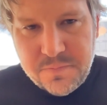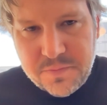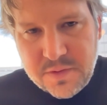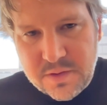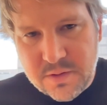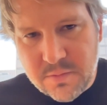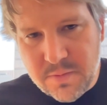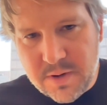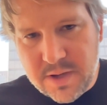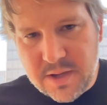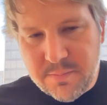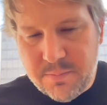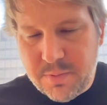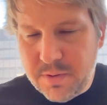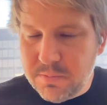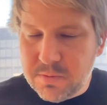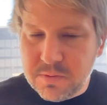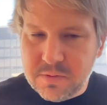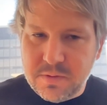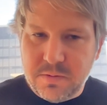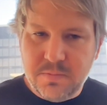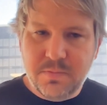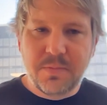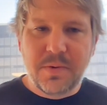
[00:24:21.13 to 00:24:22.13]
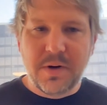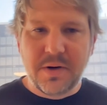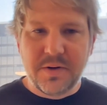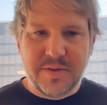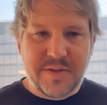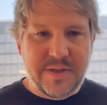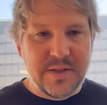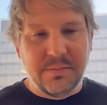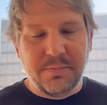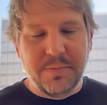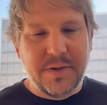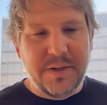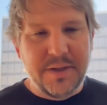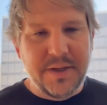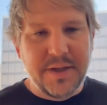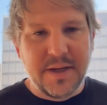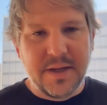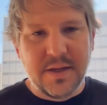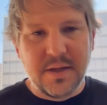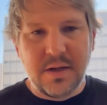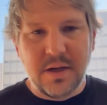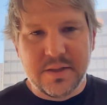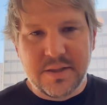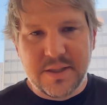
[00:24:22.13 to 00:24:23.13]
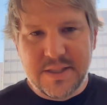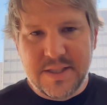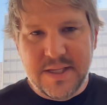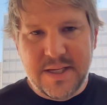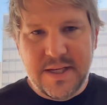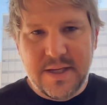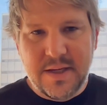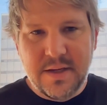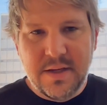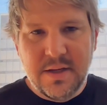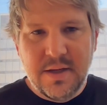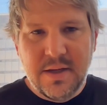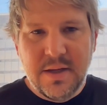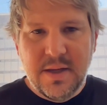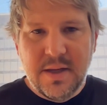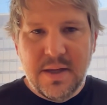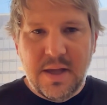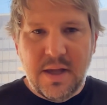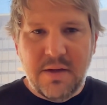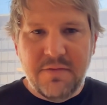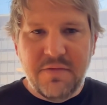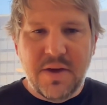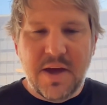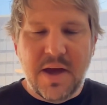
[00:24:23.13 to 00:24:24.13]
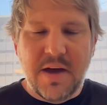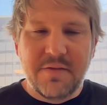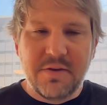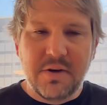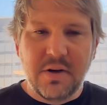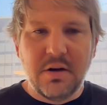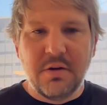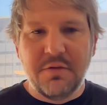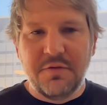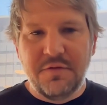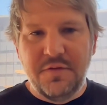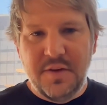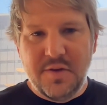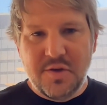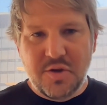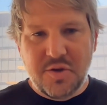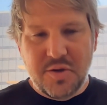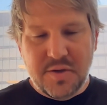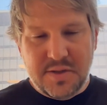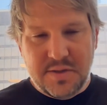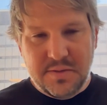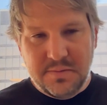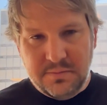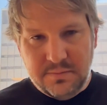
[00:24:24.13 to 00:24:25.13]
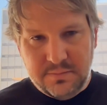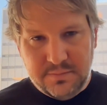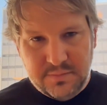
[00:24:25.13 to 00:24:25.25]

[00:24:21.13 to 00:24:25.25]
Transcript: the way people are still building it a lot today, if you have a lot of features,